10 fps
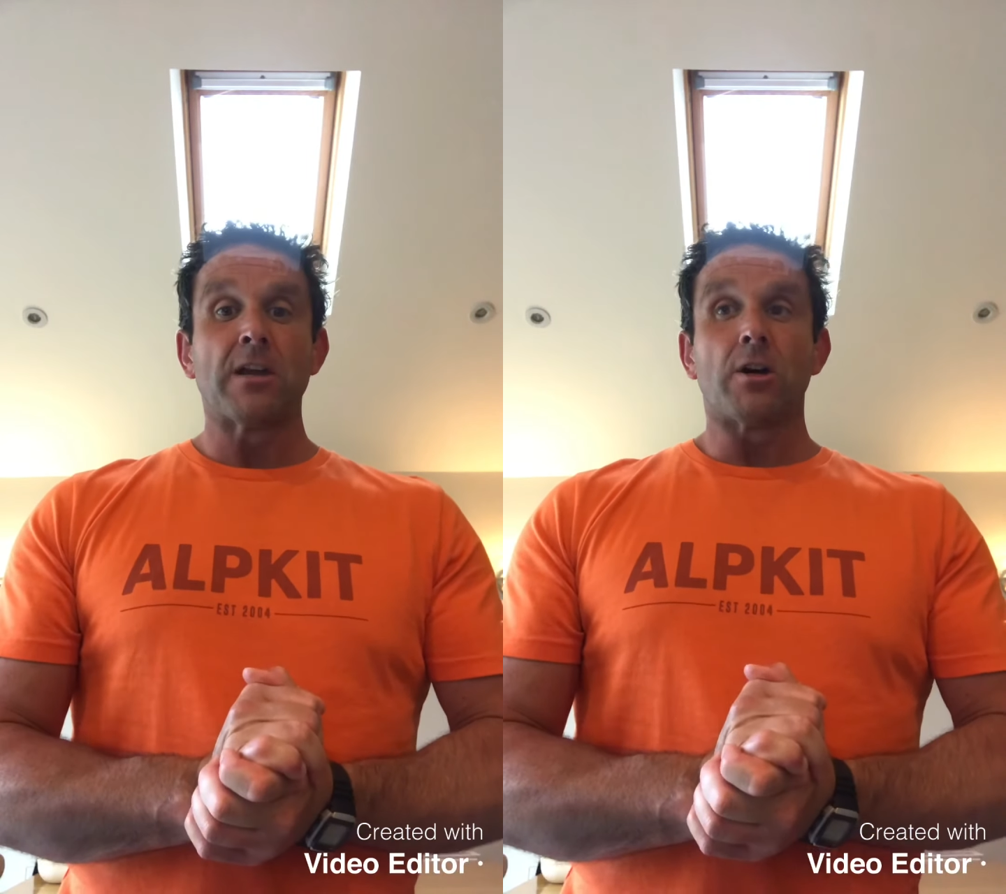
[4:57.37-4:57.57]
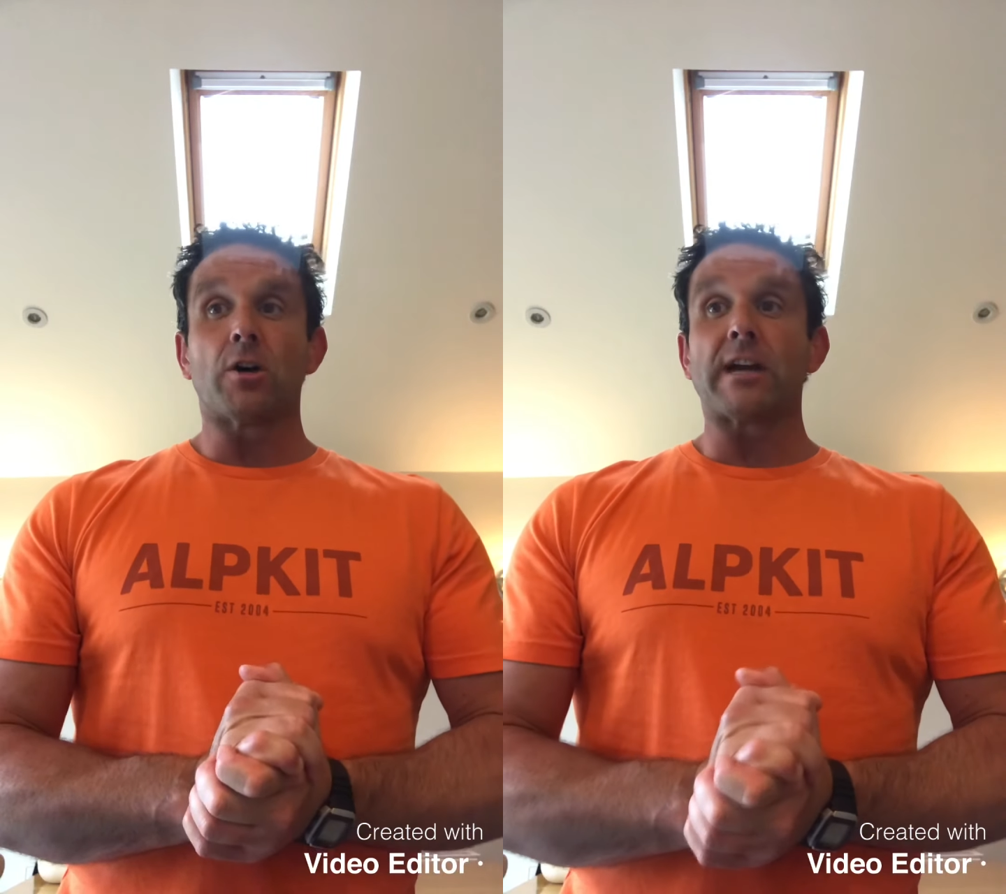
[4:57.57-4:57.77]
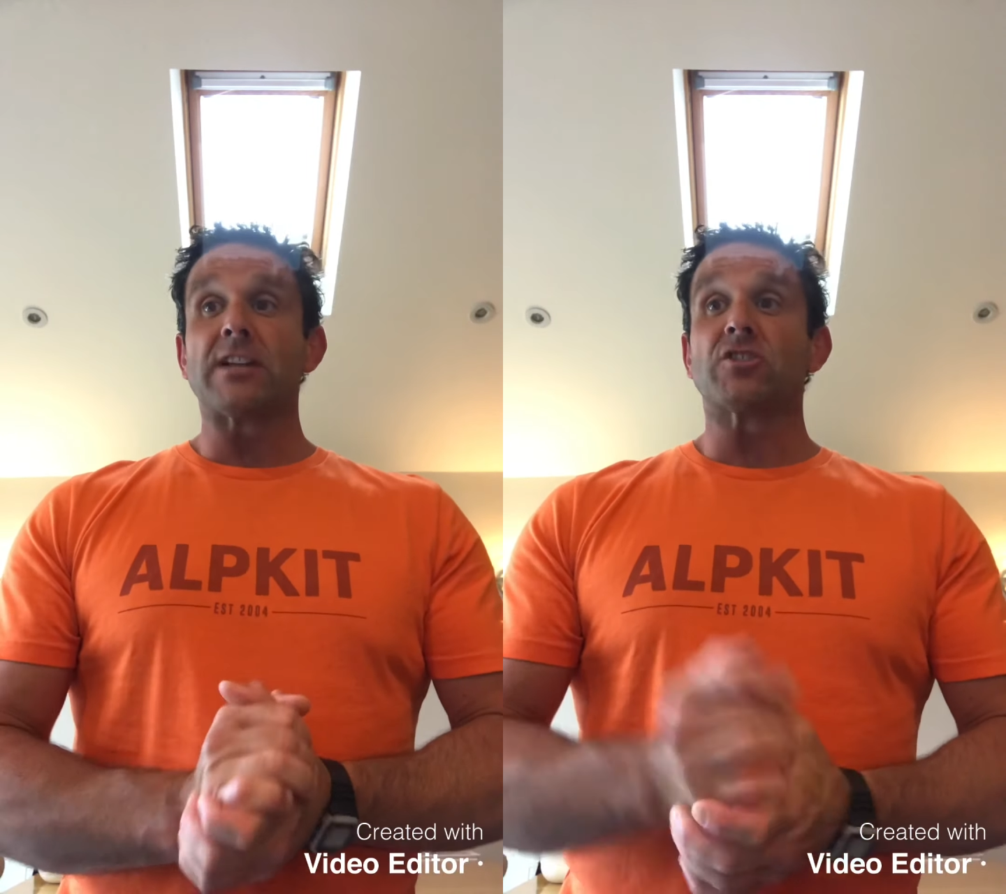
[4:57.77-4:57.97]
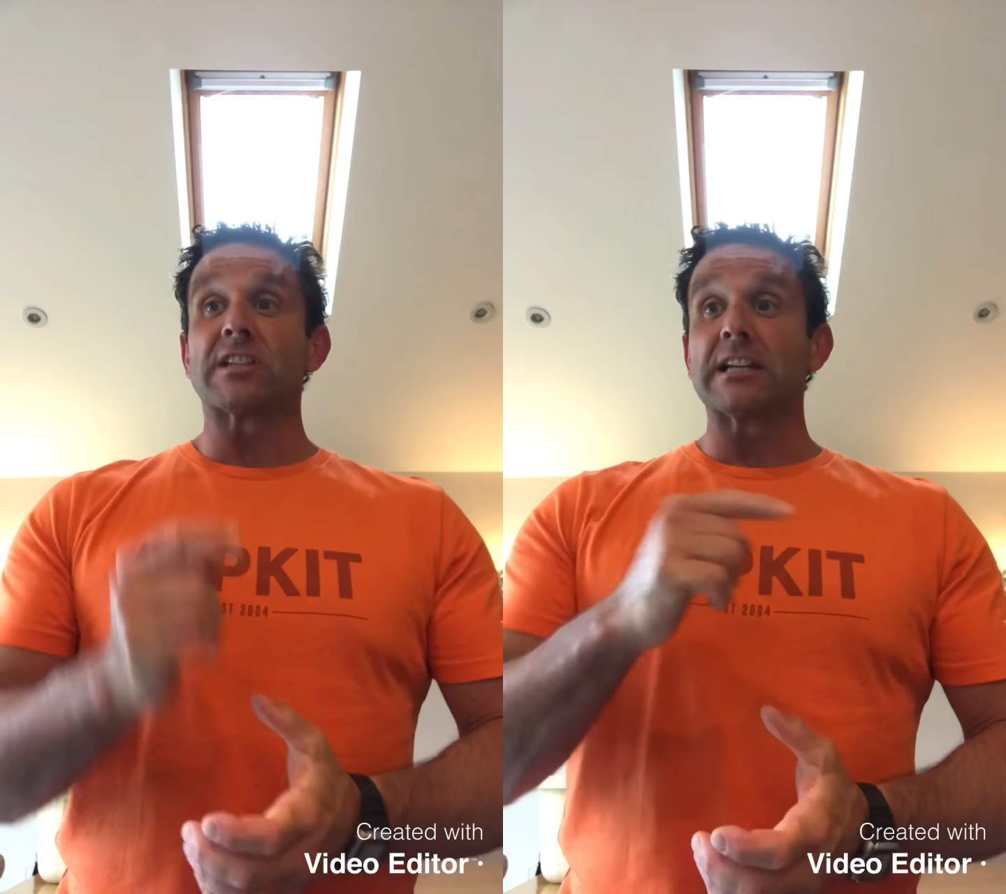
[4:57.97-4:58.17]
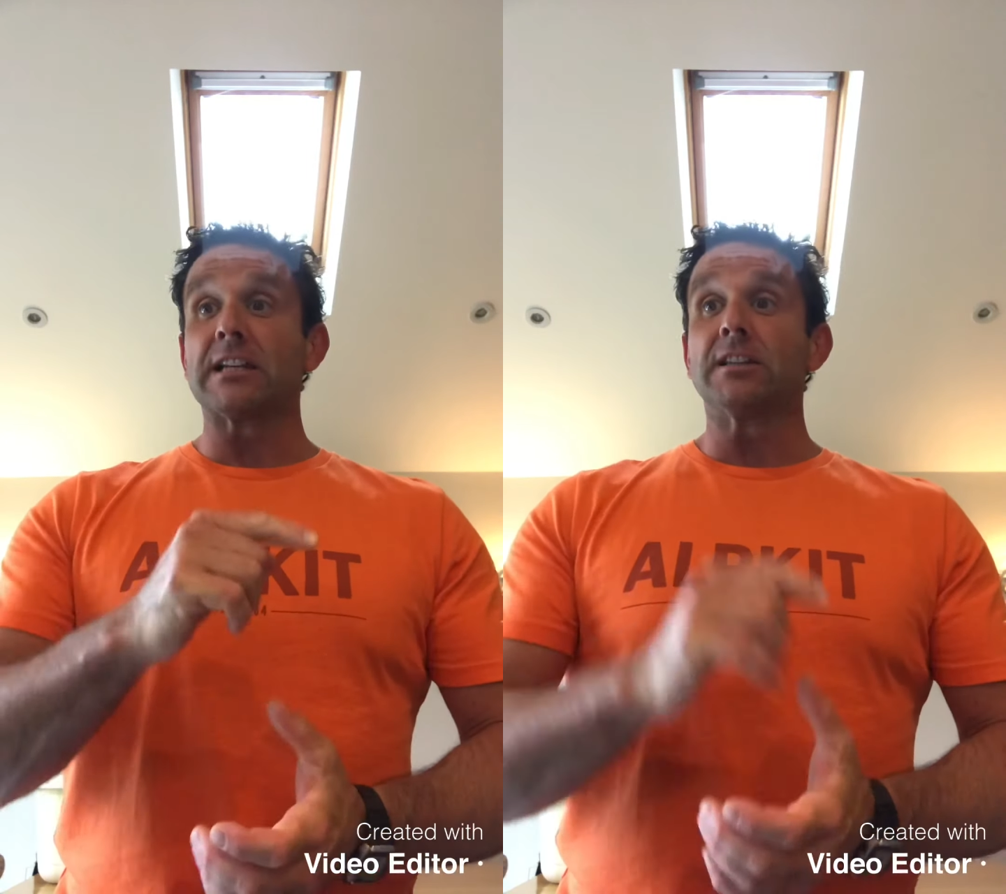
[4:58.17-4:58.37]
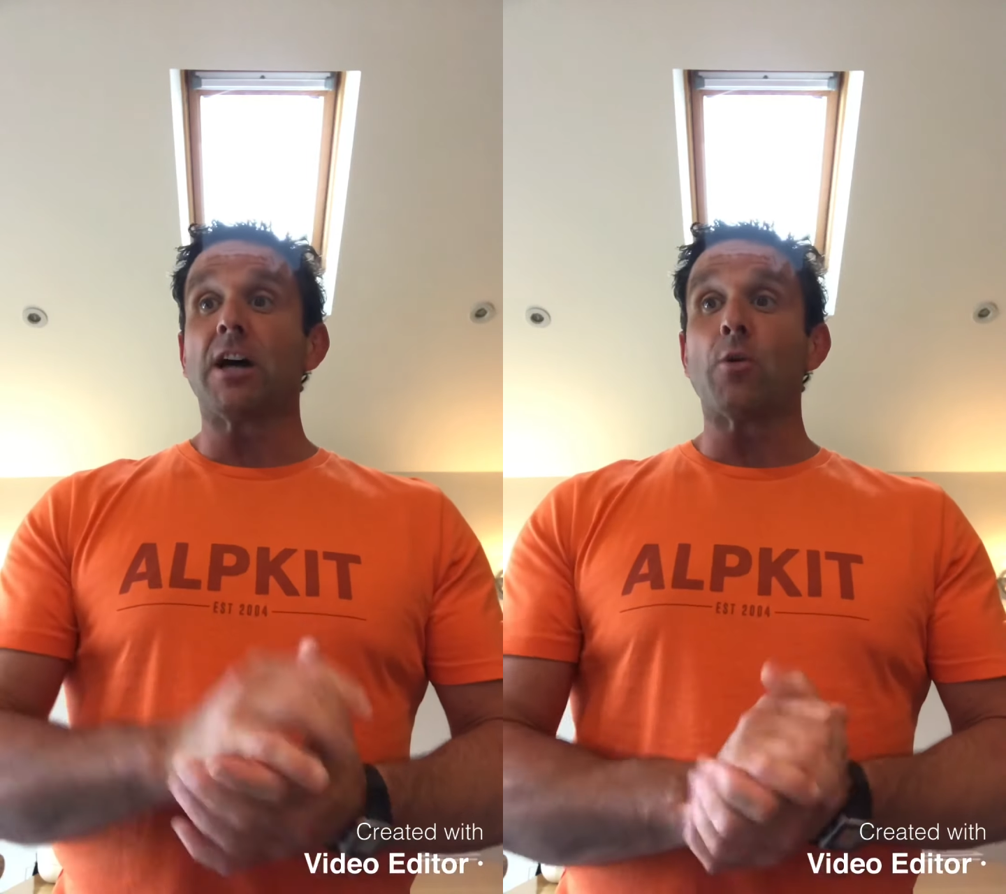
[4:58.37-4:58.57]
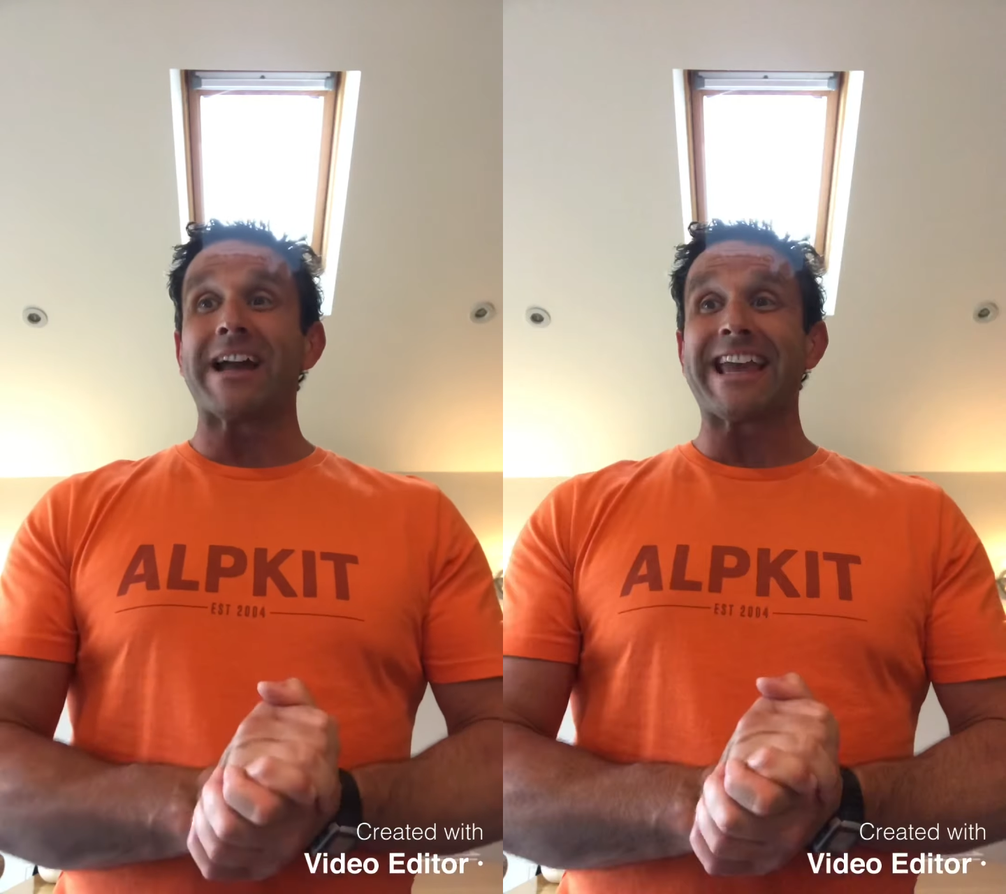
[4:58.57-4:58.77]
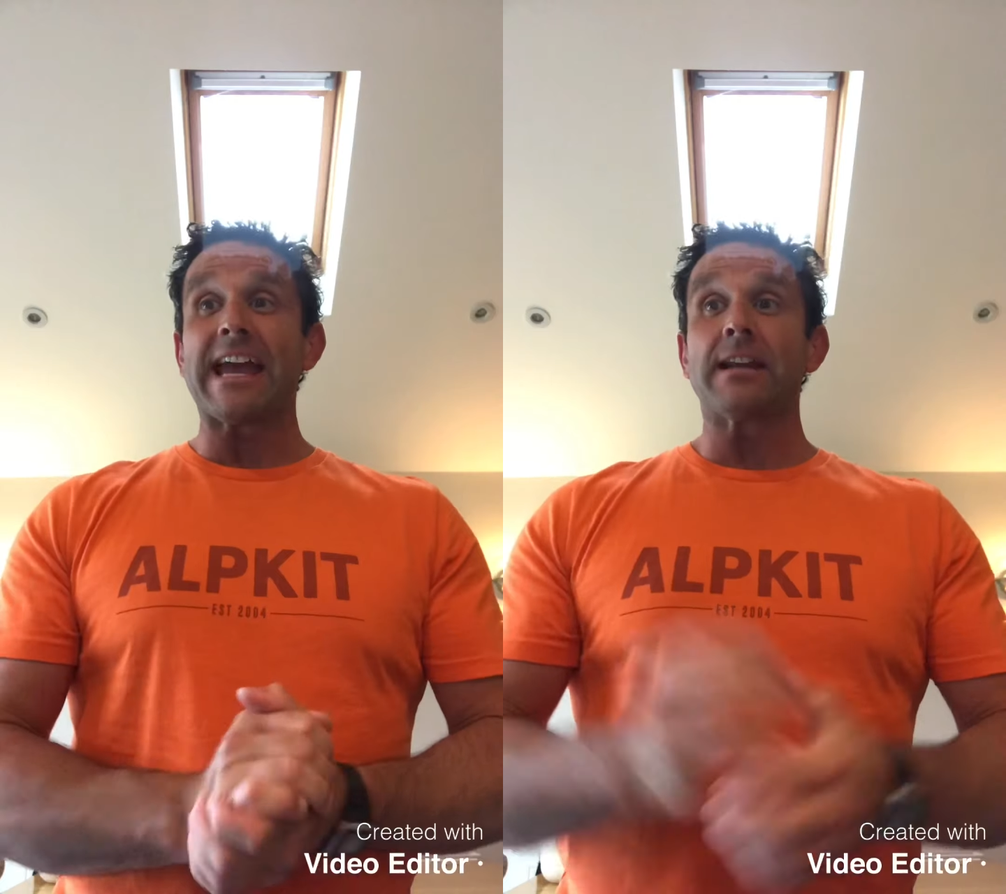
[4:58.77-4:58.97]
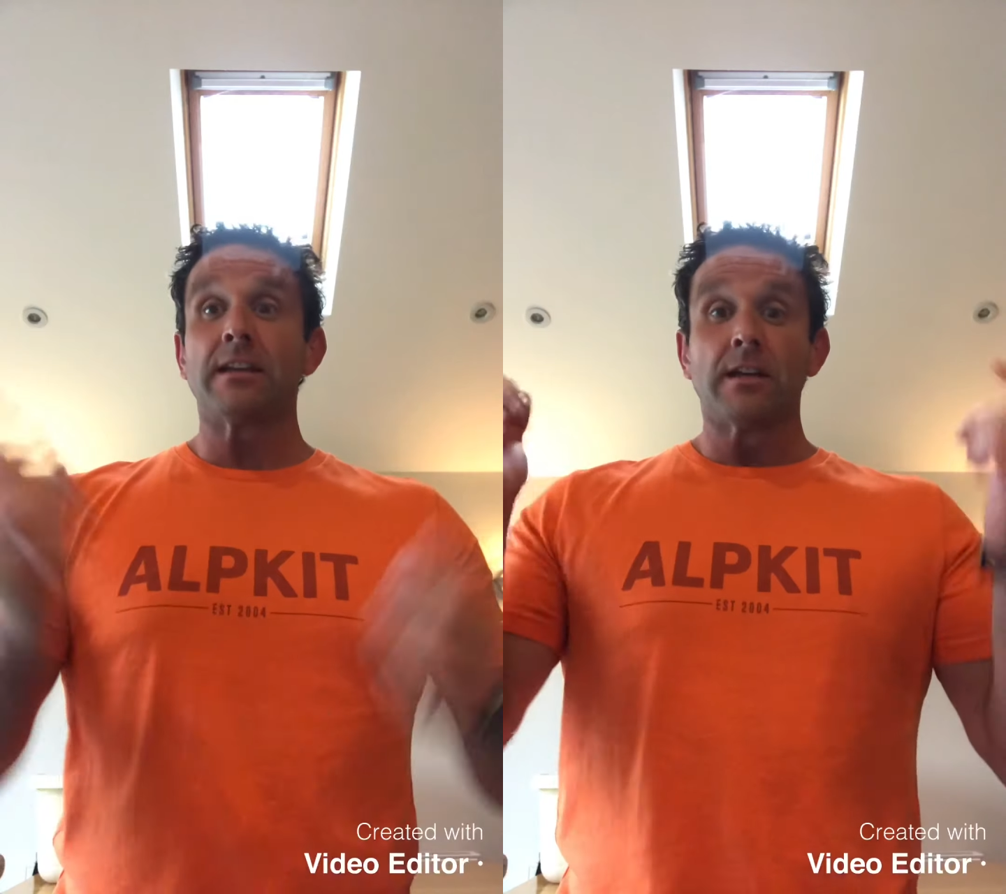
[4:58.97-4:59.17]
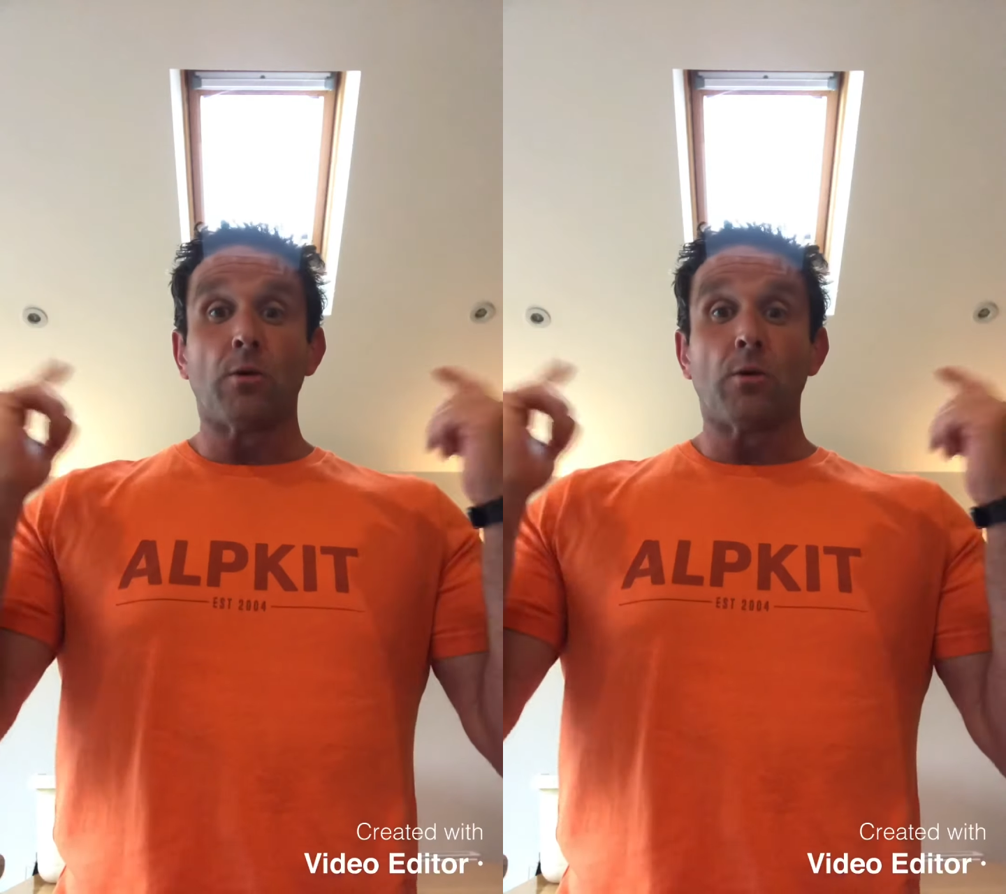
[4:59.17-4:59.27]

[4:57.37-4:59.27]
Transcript: Okay, just a little note again,